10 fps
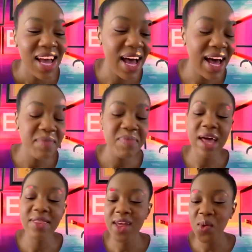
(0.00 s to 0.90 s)

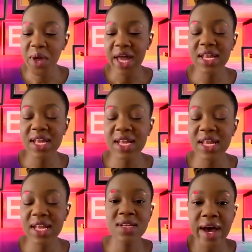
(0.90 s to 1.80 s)
I think we can
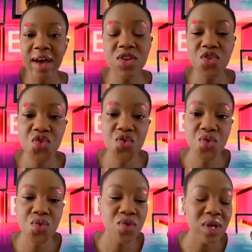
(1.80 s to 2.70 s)
dive
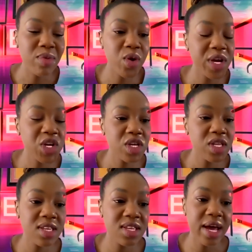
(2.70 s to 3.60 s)
into some of the
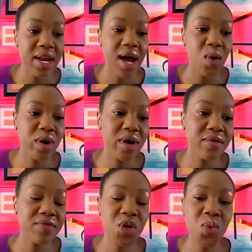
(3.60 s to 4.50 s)
questions that
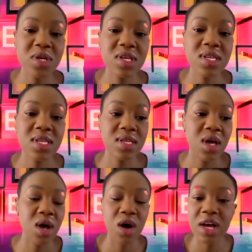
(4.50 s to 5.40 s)
our viewers
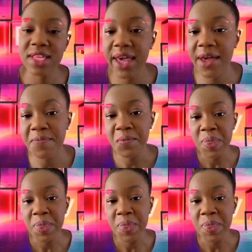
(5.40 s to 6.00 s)
are asking.